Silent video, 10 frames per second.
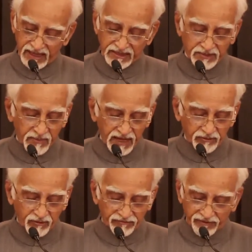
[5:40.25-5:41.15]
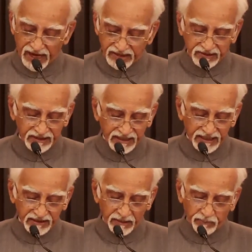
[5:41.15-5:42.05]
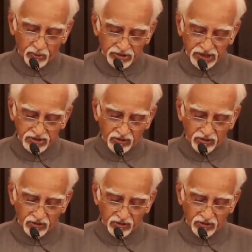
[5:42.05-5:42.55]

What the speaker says: As a matter of fact, the process